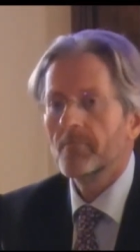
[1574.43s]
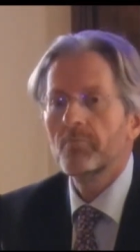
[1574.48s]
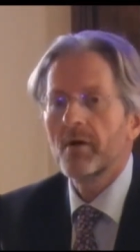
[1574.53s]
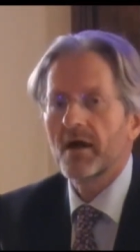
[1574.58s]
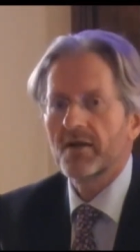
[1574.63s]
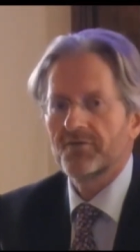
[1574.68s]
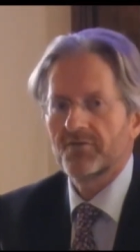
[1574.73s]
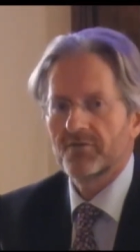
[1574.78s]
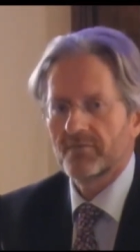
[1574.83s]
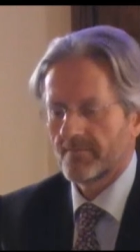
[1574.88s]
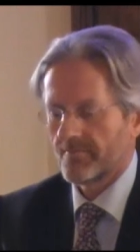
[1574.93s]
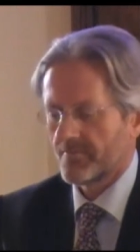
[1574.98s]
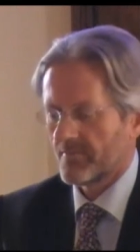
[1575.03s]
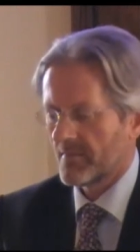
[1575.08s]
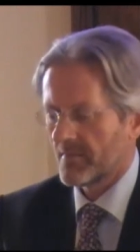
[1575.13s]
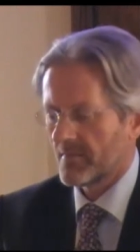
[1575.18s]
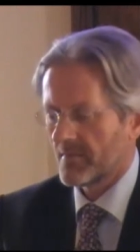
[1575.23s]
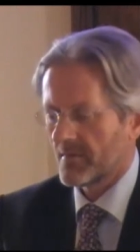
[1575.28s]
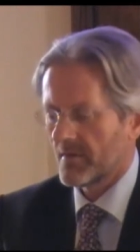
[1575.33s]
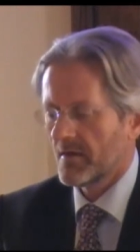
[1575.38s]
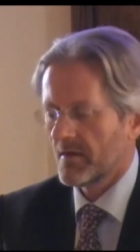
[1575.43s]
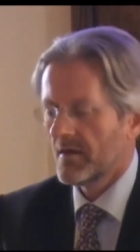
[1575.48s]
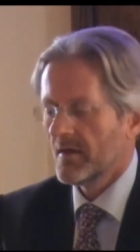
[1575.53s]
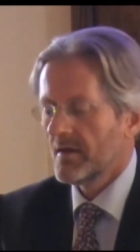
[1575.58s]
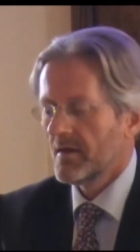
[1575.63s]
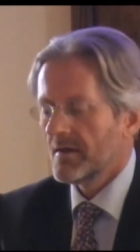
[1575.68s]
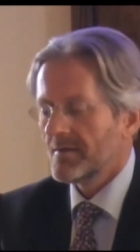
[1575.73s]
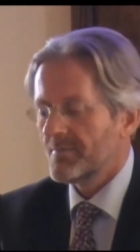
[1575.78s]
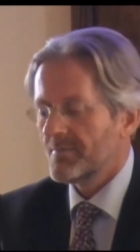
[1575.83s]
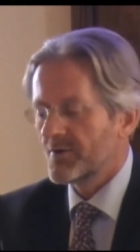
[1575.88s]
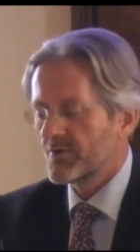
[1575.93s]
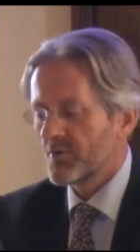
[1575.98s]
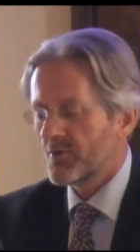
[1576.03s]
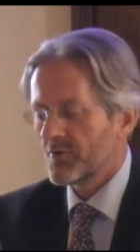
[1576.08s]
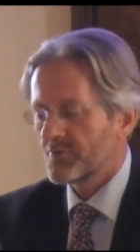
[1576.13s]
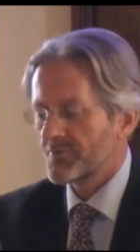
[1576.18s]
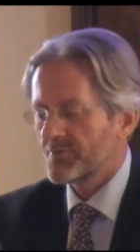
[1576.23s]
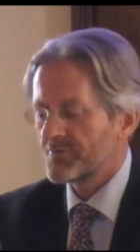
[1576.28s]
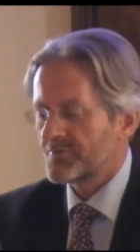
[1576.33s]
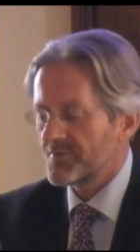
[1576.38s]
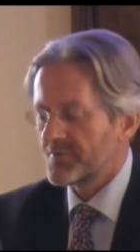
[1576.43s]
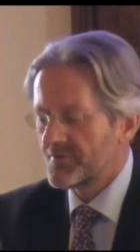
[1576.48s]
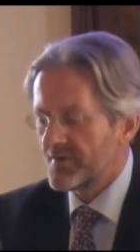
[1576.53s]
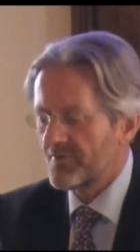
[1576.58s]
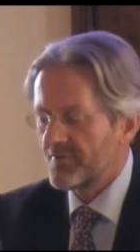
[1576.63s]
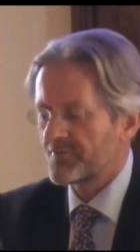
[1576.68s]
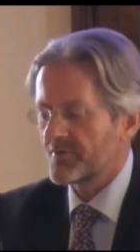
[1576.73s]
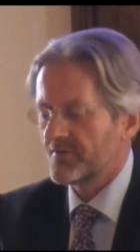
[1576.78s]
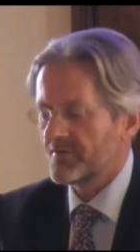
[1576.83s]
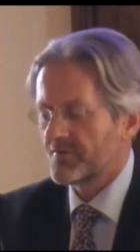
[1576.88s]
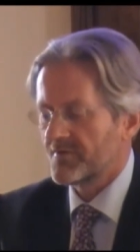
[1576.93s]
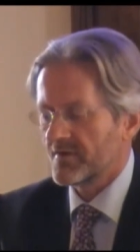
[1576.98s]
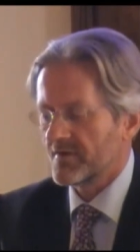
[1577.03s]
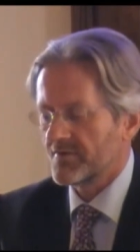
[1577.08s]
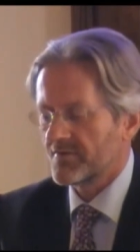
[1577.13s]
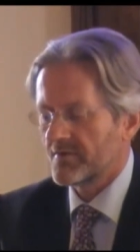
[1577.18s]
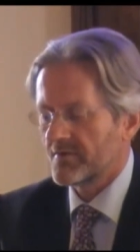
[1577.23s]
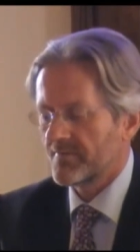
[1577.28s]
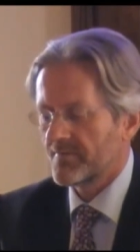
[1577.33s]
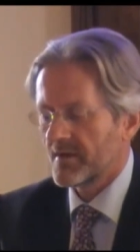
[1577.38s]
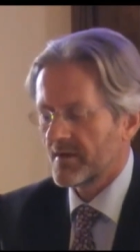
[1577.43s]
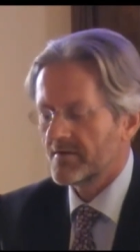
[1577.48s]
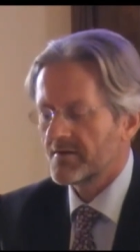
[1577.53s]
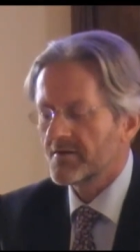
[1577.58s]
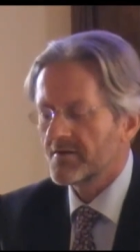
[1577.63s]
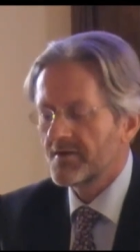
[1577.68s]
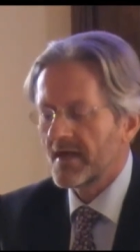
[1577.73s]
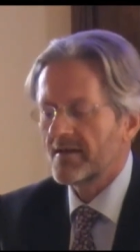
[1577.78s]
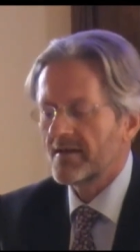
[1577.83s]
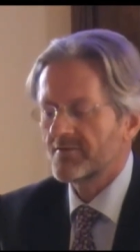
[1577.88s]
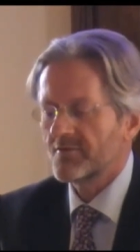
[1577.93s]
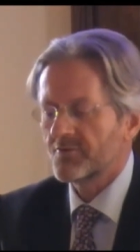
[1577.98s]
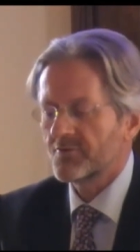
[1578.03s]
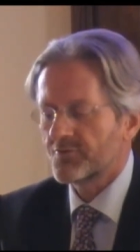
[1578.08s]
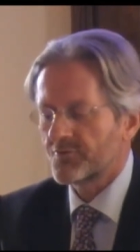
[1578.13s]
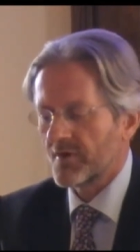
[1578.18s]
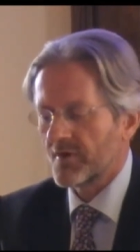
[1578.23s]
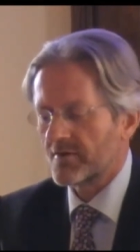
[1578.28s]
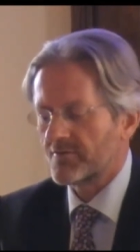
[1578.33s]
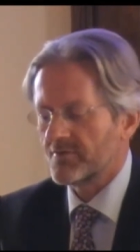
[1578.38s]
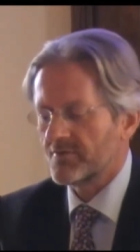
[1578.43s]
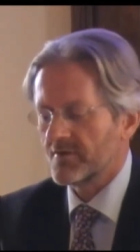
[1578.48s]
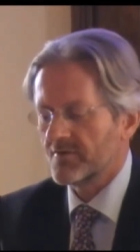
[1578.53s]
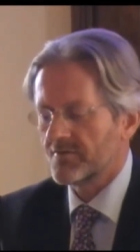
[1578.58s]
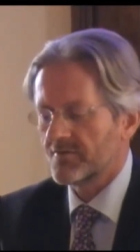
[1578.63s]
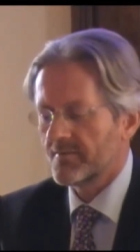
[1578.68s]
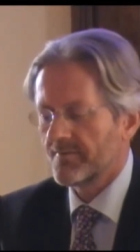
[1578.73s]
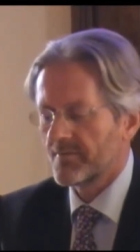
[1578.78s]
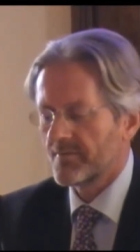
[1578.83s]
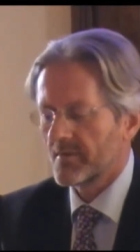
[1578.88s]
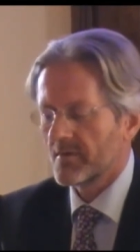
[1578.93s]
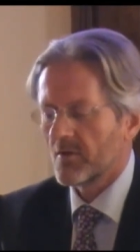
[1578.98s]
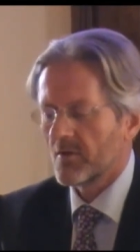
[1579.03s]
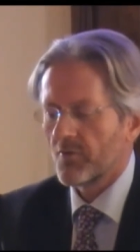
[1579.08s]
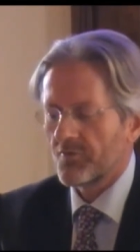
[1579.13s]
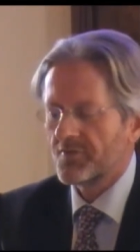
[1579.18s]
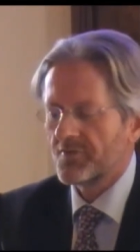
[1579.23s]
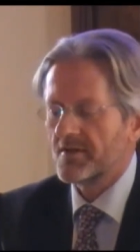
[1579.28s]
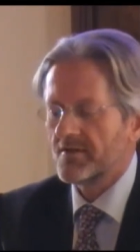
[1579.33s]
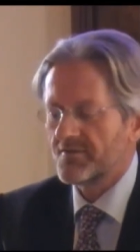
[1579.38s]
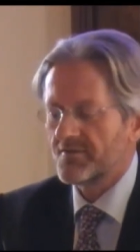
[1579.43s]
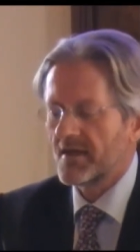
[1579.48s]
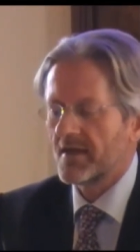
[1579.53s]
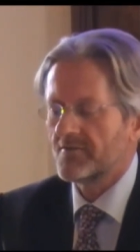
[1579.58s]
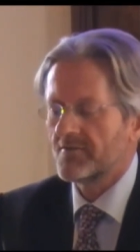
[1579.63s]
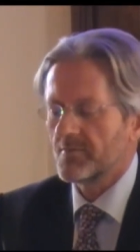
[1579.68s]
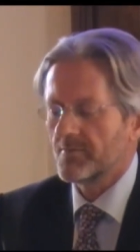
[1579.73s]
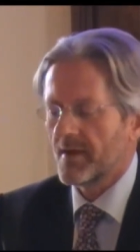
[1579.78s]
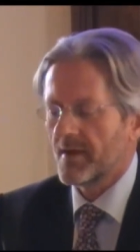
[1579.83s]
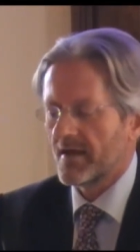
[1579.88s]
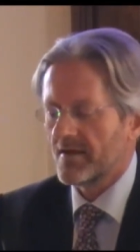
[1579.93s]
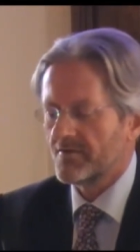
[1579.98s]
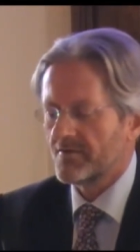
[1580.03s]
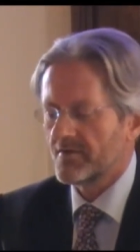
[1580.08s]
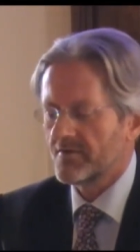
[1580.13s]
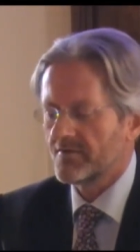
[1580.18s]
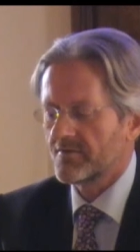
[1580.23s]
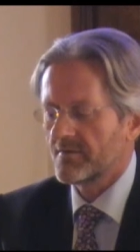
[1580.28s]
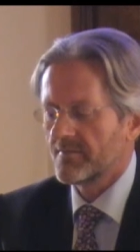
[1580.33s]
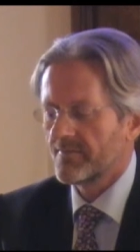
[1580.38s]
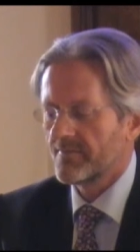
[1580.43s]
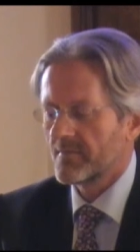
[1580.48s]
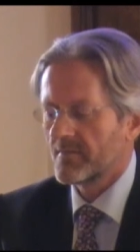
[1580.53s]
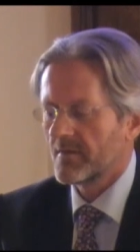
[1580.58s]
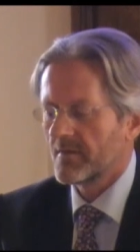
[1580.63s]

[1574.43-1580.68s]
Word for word: But because of the differences in the data structures of these databases,